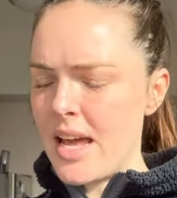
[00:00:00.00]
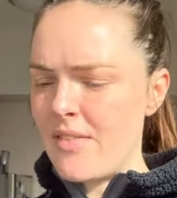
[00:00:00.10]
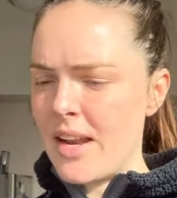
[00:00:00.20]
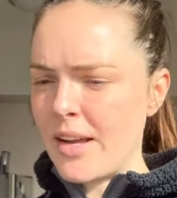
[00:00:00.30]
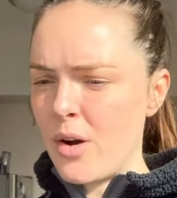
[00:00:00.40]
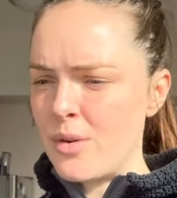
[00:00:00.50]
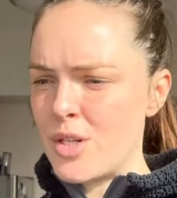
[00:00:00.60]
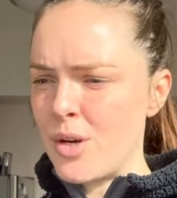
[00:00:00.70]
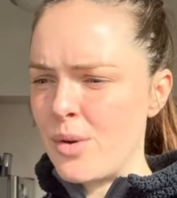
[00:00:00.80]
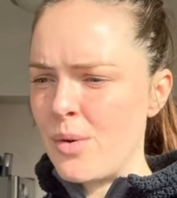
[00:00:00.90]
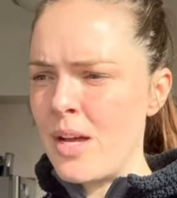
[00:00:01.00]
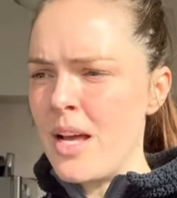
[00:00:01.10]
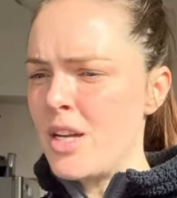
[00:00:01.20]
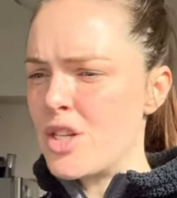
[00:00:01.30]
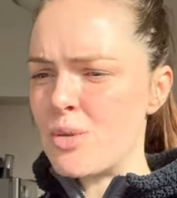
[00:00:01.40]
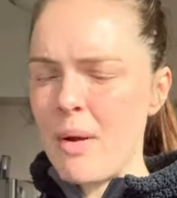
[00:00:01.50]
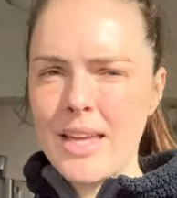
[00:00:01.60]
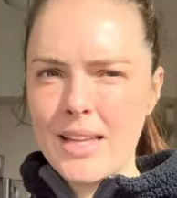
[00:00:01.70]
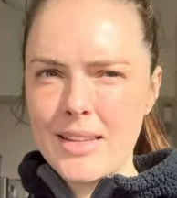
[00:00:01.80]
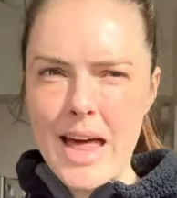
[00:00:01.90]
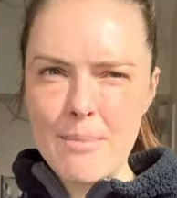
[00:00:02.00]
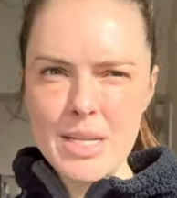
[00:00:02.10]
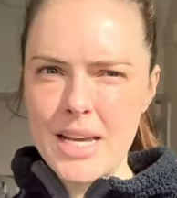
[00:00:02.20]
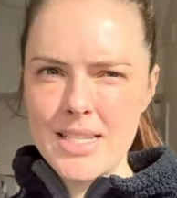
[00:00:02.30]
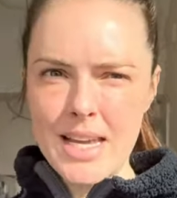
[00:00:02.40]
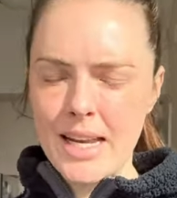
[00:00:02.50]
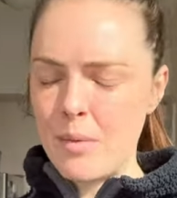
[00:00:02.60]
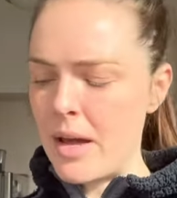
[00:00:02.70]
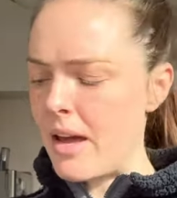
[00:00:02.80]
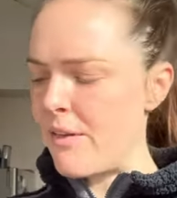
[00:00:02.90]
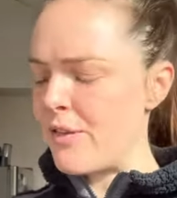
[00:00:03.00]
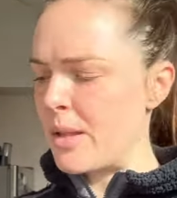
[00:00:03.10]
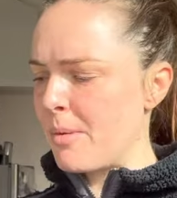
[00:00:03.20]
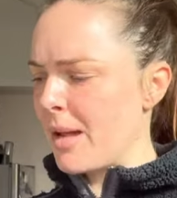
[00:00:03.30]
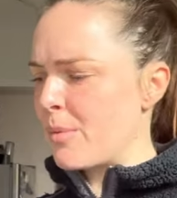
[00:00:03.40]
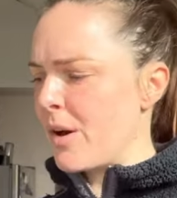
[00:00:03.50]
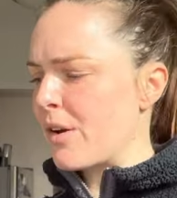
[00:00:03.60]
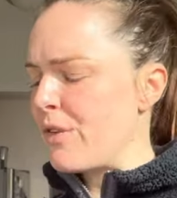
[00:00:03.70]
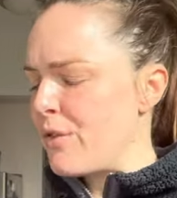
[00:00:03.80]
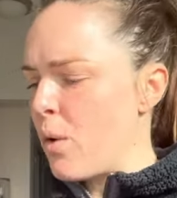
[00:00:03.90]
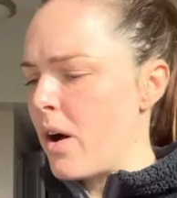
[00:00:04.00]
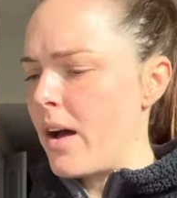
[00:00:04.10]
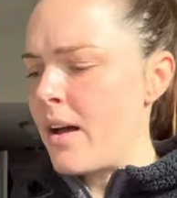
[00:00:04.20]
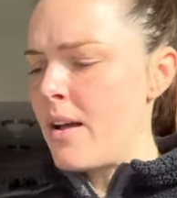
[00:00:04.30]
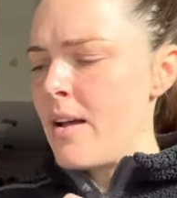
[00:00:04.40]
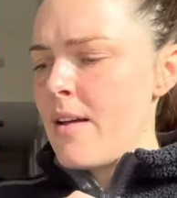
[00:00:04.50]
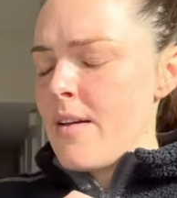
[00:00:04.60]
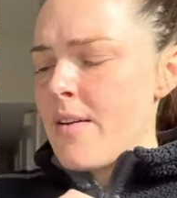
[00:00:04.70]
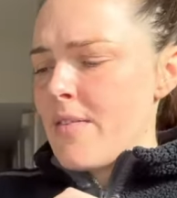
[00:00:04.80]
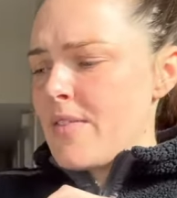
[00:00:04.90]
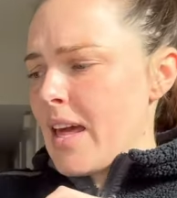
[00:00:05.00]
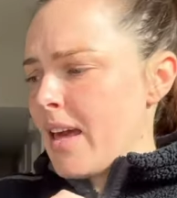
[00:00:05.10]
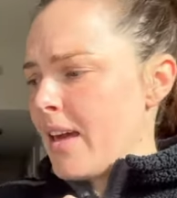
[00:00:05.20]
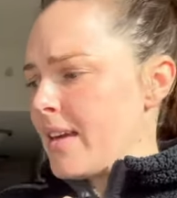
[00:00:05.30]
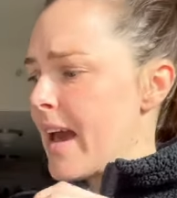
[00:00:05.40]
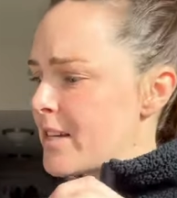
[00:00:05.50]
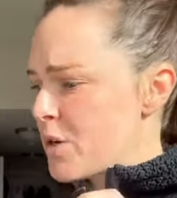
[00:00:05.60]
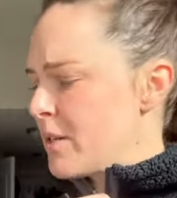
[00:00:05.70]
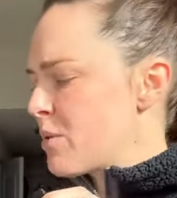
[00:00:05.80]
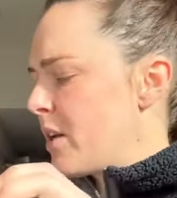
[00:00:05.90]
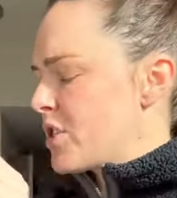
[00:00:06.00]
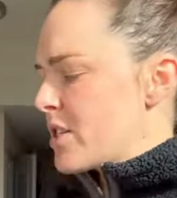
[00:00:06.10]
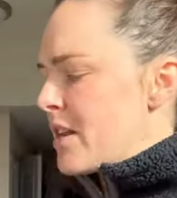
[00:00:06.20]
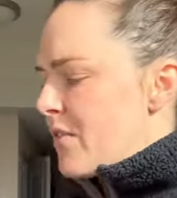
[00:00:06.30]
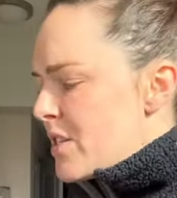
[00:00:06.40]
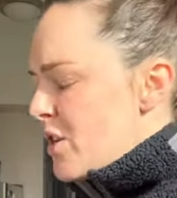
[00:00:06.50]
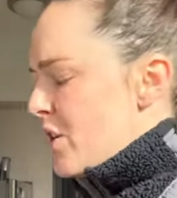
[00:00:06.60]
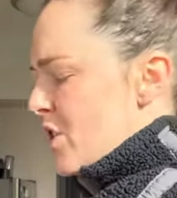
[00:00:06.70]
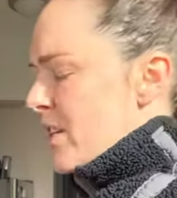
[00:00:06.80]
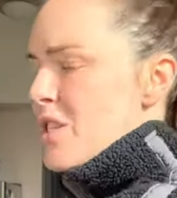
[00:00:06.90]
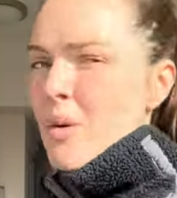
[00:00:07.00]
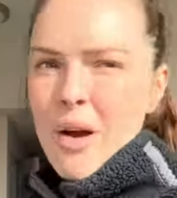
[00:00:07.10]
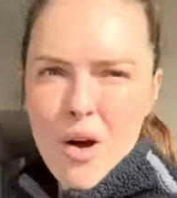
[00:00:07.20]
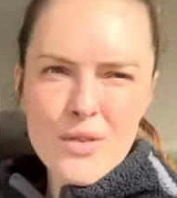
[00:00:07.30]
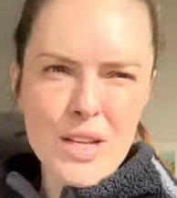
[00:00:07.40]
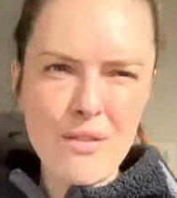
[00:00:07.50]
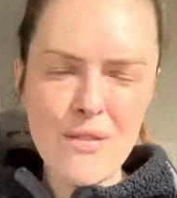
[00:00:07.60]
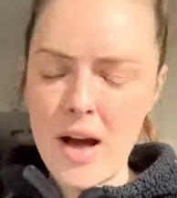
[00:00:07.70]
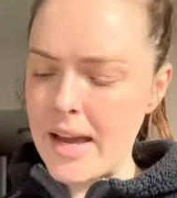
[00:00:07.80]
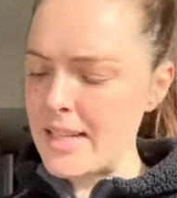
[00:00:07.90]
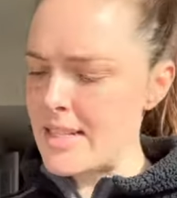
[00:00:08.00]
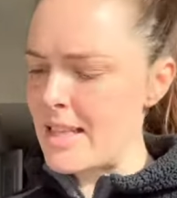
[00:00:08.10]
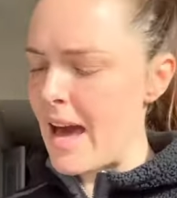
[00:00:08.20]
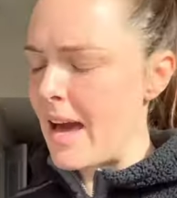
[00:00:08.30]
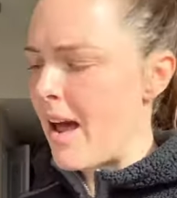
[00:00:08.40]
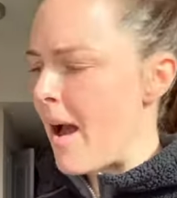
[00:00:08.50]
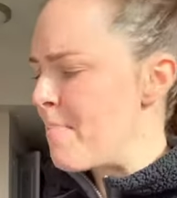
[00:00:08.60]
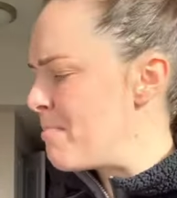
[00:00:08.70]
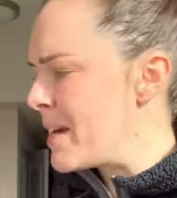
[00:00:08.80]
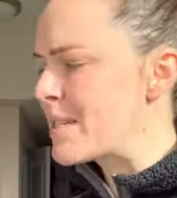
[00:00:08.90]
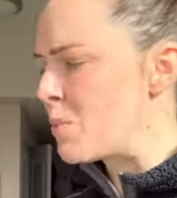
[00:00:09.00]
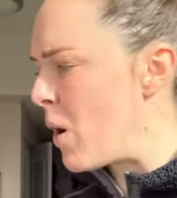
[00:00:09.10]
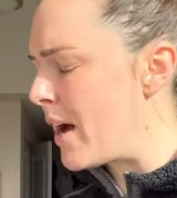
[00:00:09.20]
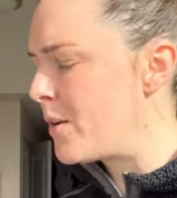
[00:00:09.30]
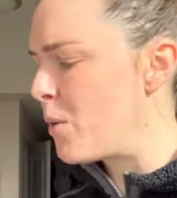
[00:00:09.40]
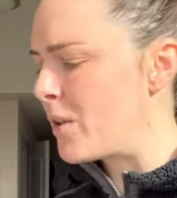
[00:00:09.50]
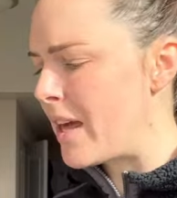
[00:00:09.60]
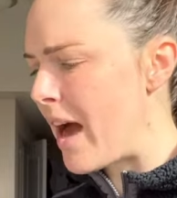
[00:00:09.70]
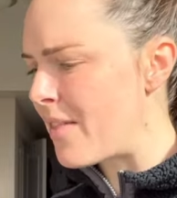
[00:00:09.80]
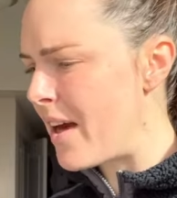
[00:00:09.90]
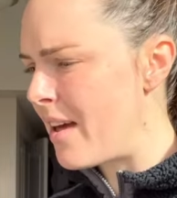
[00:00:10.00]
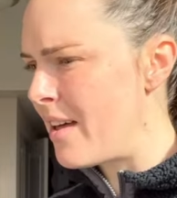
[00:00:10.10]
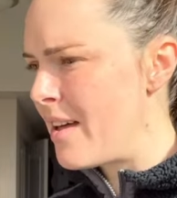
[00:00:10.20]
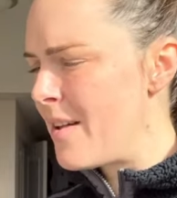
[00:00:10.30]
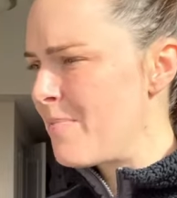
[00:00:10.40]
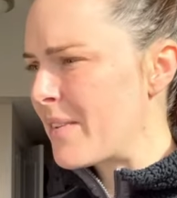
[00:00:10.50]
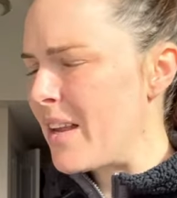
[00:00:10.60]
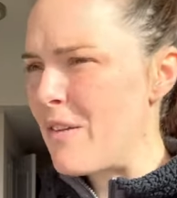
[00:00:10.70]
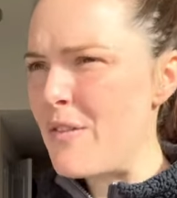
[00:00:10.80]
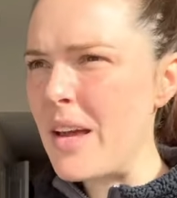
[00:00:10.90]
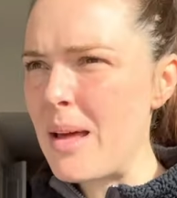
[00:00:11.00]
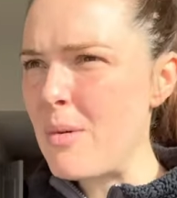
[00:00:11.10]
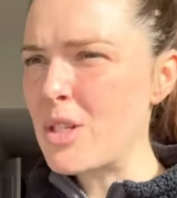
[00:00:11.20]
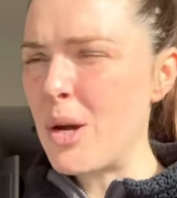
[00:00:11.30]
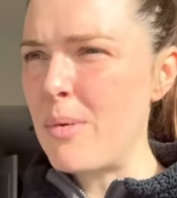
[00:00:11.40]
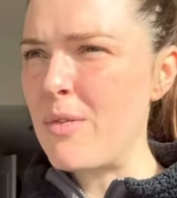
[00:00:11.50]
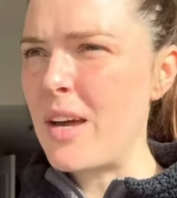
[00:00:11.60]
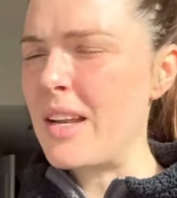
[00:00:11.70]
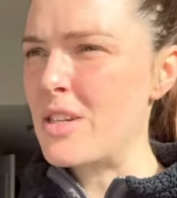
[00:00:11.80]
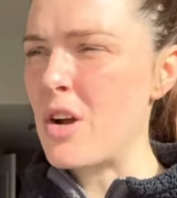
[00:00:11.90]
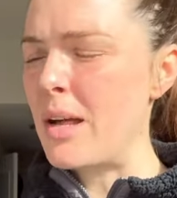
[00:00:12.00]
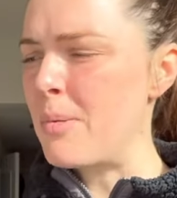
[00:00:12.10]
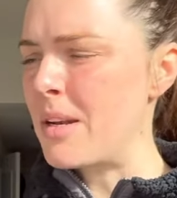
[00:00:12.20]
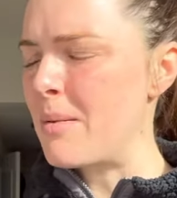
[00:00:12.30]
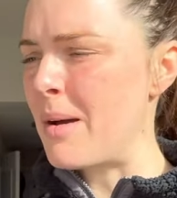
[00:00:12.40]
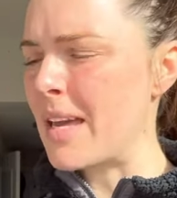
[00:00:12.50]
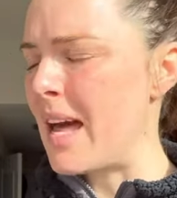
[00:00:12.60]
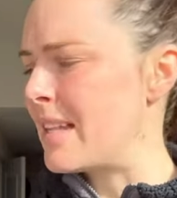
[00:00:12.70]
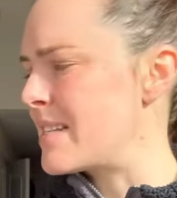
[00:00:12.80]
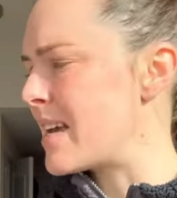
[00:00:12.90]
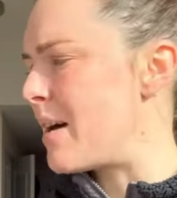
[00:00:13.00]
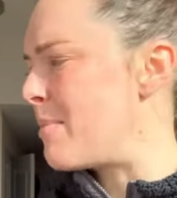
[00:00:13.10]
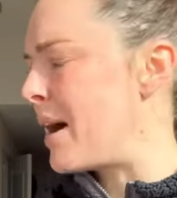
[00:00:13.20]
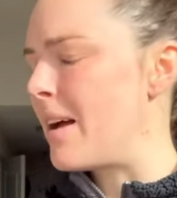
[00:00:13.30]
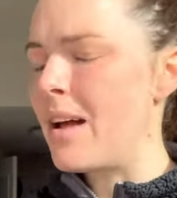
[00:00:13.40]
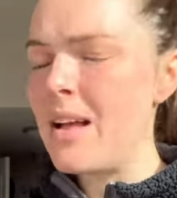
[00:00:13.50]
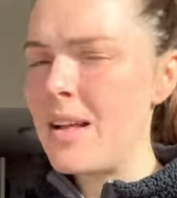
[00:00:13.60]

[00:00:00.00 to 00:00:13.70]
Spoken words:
And then I go to just regular lab tests anywhere for the blood work for the gastroenterologist and the surgeon. So I often find that I miss one or the other and I feel I'm on top of it and I try to put it in my calendar, but